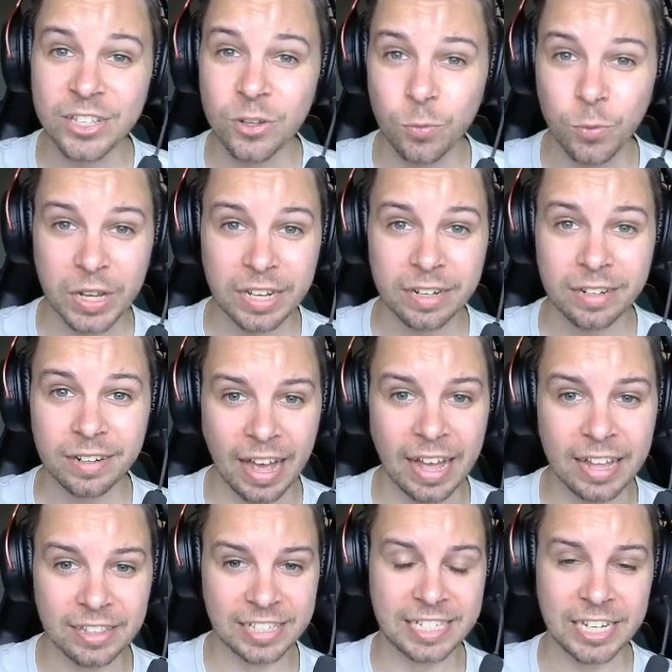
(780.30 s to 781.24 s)
the win
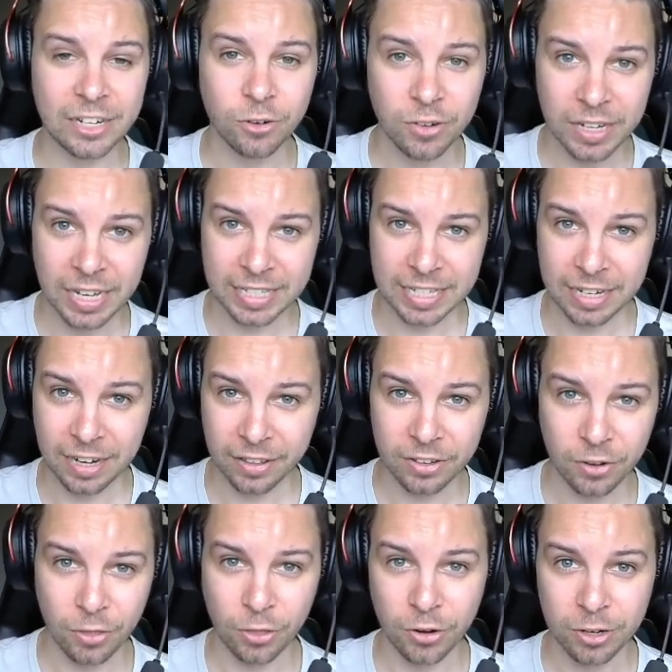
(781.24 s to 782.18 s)
and Zero gets
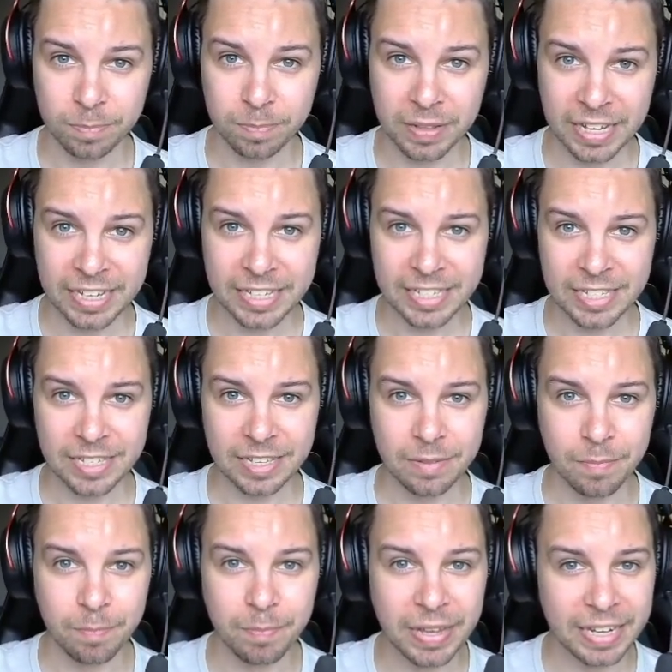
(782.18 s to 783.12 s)
another third place,
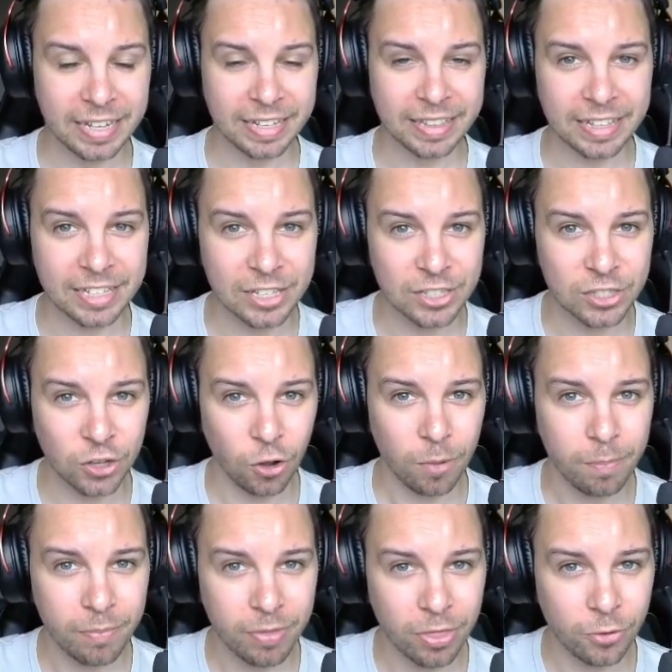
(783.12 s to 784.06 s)
meaning that the
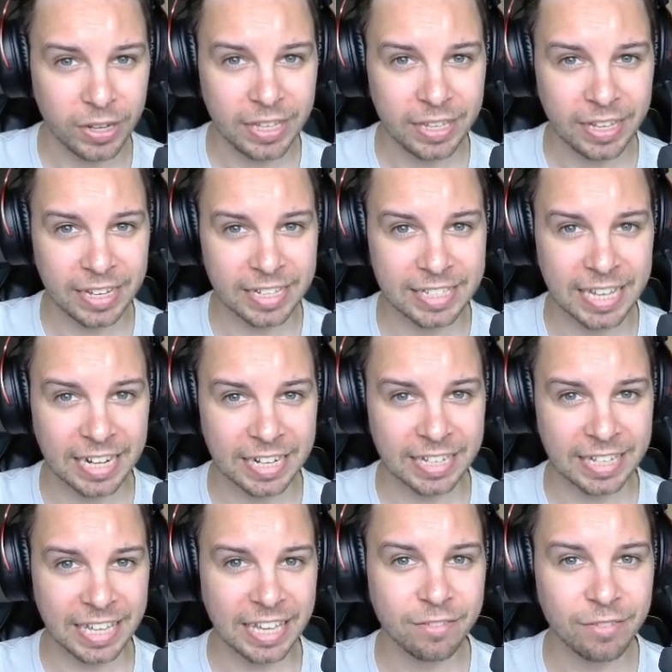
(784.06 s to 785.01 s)
top 3 is
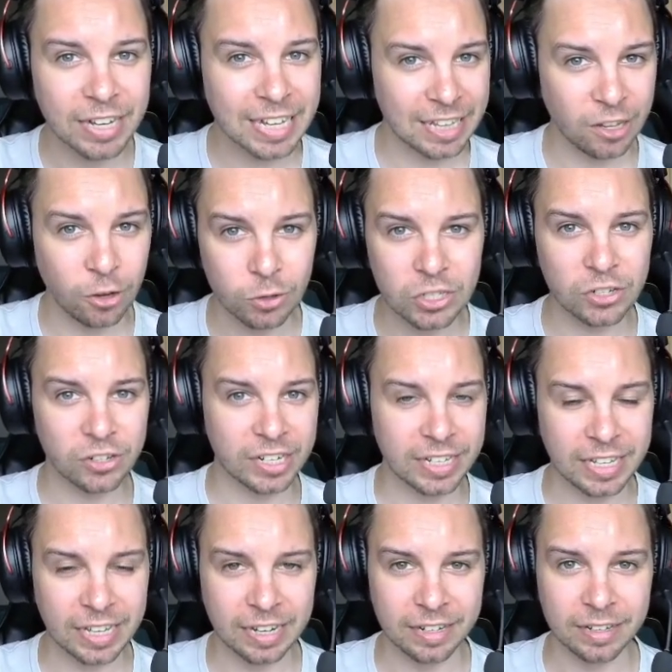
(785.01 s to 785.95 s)
getting even closer
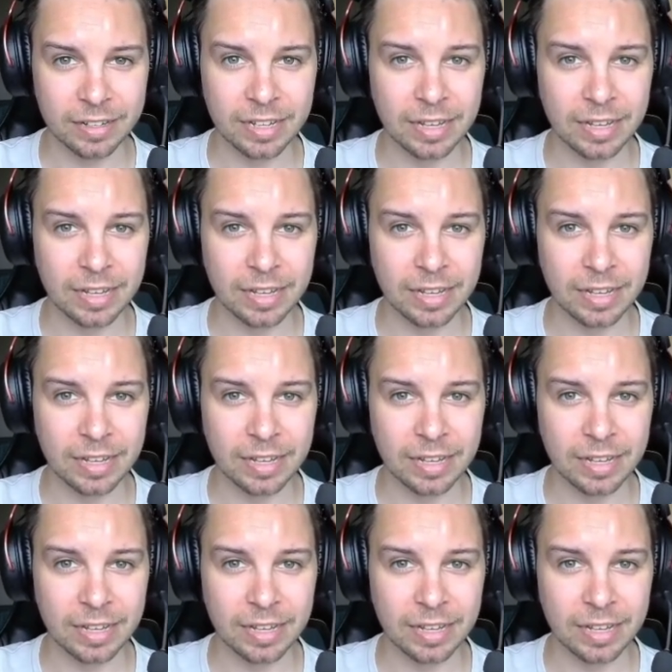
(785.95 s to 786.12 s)
again.